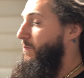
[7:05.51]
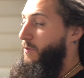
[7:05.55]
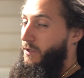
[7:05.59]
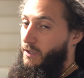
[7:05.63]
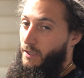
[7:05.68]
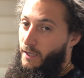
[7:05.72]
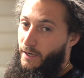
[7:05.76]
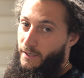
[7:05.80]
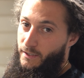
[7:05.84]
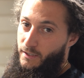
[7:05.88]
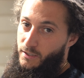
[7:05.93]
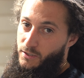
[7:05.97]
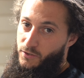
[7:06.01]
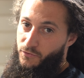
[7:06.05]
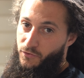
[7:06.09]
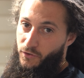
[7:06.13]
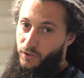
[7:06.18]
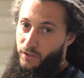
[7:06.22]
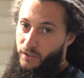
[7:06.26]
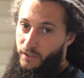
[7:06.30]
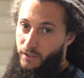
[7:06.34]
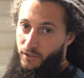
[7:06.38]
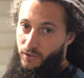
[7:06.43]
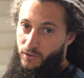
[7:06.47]
been like this for
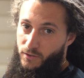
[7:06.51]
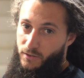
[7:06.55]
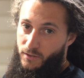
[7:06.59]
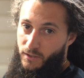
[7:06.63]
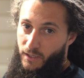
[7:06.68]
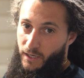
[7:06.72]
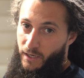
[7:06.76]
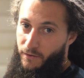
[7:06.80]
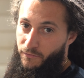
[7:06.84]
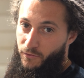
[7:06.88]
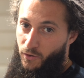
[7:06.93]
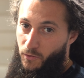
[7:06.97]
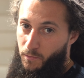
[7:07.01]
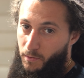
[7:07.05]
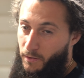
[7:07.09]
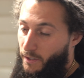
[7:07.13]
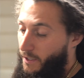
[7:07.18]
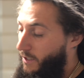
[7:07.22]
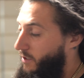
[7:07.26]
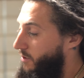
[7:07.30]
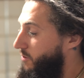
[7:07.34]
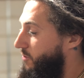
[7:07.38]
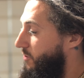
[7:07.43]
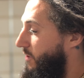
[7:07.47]
years, and I have no
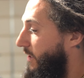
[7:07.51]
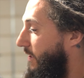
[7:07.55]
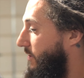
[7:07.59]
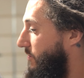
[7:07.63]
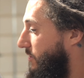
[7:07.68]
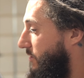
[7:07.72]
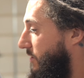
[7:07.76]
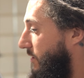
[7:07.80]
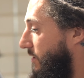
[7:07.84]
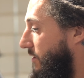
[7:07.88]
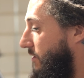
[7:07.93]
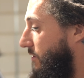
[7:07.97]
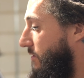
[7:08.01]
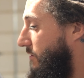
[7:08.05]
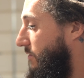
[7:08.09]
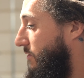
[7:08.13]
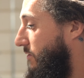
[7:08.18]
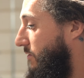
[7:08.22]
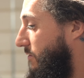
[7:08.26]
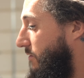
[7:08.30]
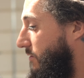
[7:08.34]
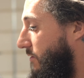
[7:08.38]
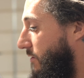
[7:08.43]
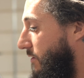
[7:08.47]
plan on changing it because,
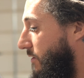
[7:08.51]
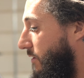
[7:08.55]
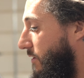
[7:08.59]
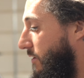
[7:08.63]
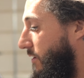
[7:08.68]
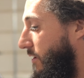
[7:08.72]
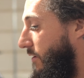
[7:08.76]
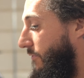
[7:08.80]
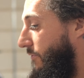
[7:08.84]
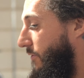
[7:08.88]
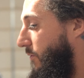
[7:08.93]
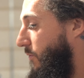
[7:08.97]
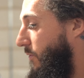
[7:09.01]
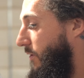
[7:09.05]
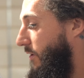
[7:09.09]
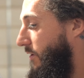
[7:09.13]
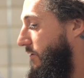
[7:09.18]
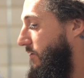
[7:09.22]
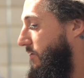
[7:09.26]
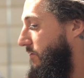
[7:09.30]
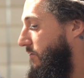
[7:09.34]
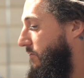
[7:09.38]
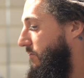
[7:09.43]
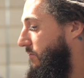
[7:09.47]
you know, if it
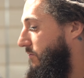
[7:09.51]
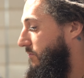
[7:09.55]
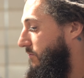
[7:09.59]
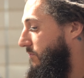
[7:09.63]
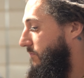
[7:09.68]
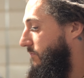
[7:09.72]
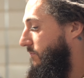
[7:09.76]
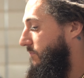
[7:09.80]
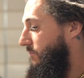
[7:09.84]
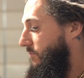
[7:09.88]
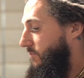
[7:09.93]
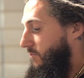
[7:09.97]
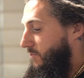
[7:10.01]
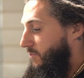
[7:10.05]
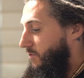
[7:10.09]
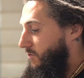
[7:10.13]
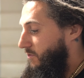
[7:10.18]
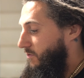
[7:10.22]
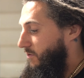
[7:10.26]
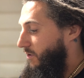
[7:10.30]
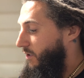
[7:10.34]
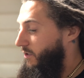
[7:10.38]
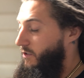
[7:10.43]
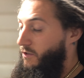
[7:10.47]
works,
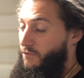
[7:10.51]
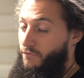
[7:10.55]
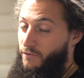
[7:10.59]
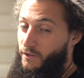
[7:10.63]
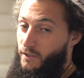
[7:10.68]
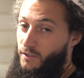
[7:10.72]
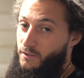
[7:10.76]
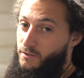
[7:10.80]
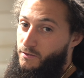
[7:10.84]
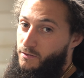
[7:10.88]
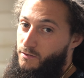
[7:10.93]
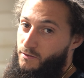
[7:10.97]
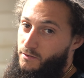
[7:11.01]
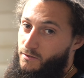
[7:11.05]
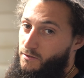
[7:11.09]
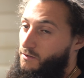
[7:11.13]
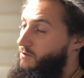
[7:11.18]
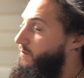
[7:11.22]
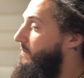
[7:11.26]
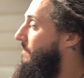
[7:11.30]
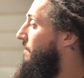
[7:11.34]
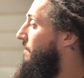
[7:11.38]
nothing to fix. So,